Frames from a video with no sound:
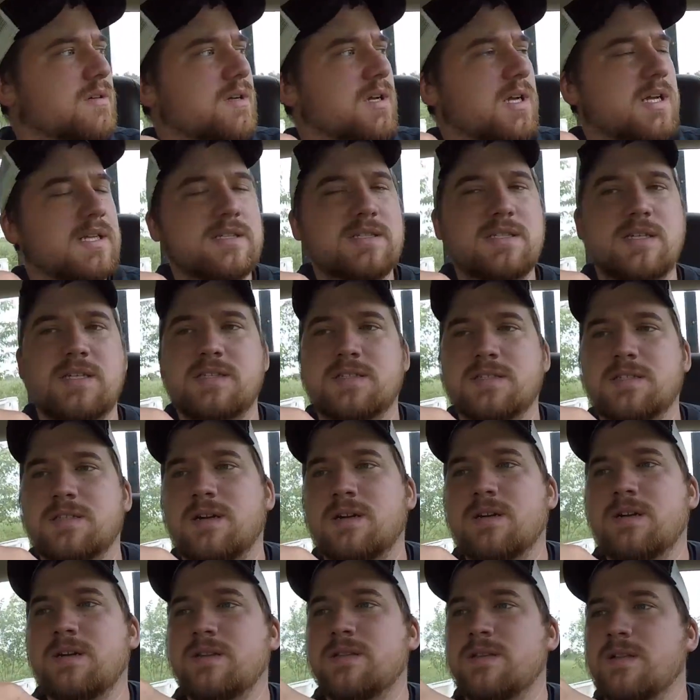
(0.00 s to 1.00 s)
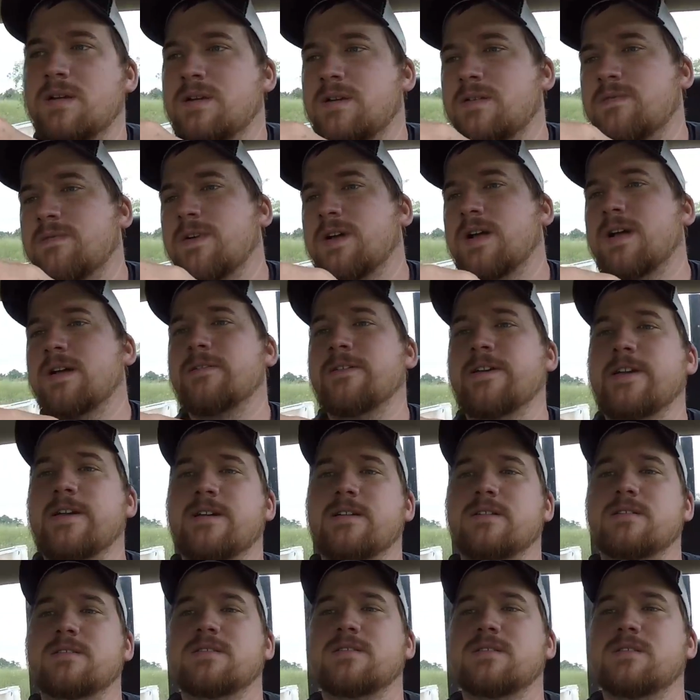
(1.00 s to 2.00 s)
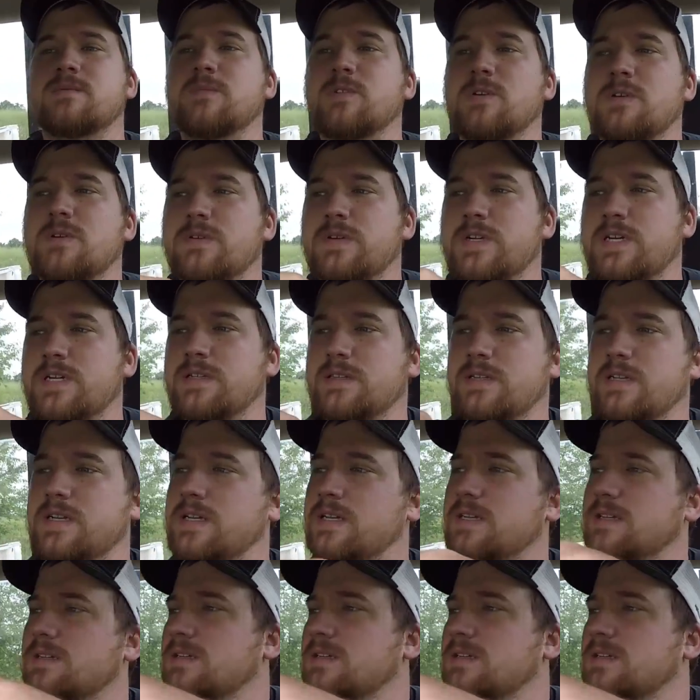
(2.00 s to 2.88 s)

I'd say it's 30, 35 acres, somewhere around there.